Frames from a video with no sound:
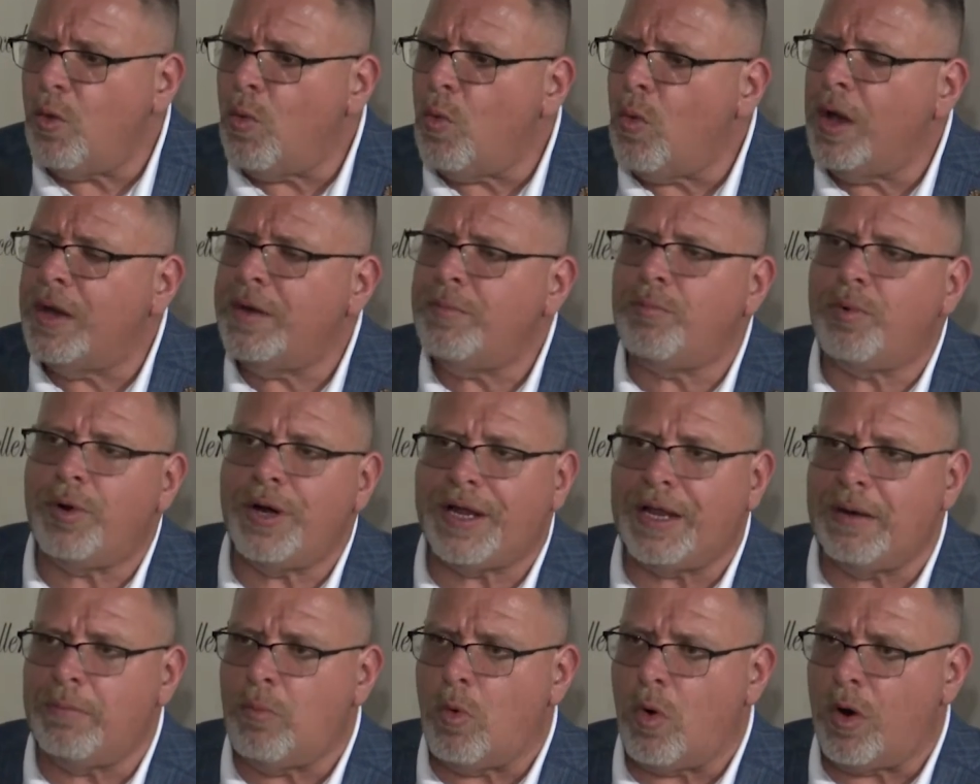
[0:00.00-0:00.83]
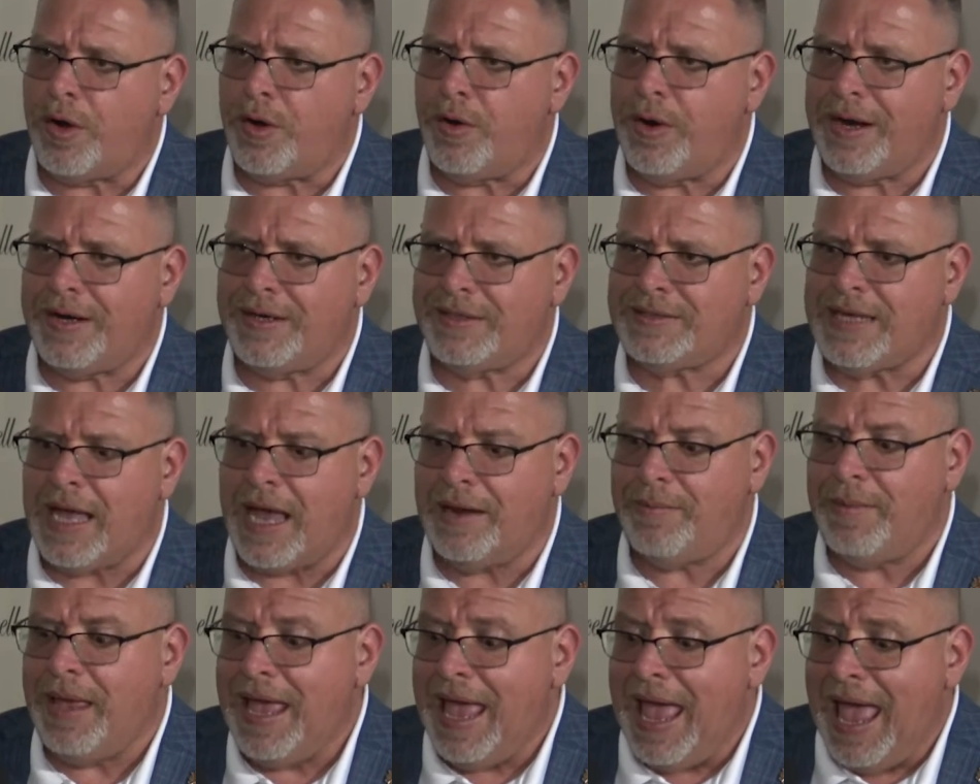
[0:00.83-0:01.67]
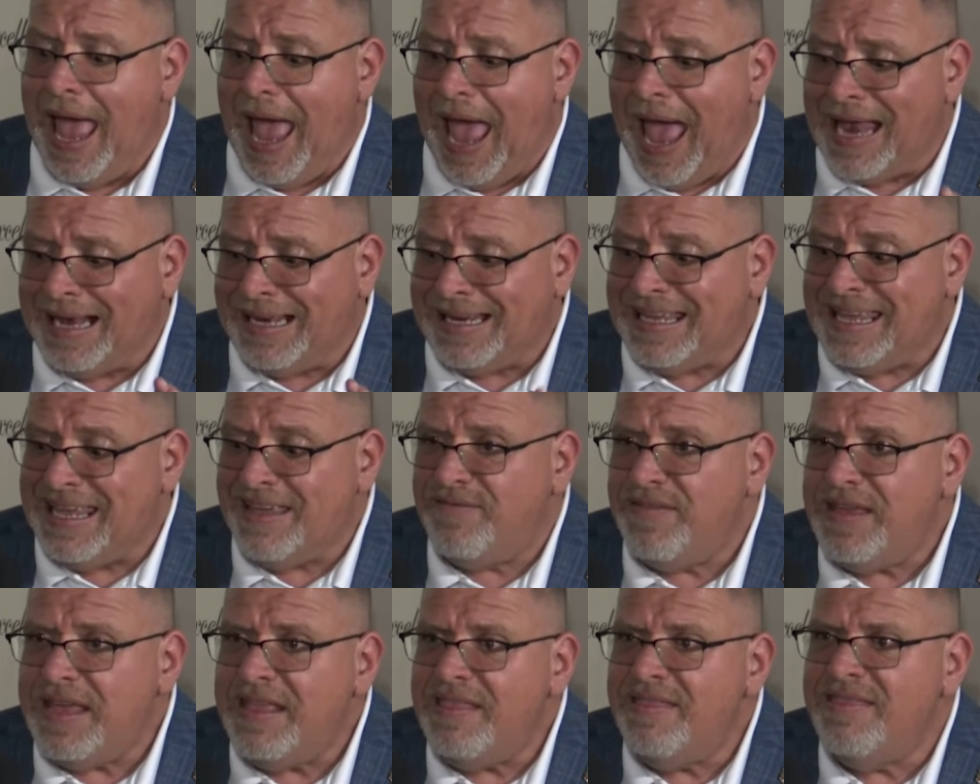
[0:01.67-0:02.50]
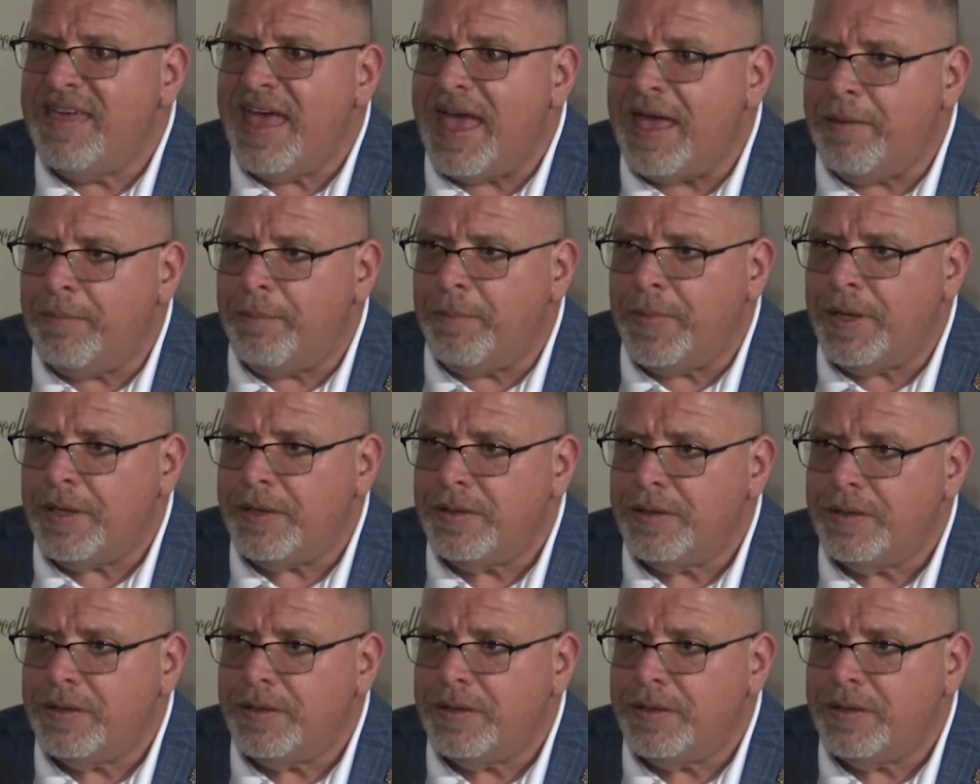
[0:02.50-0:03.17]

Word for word: one brick and mortar at a time, and giving them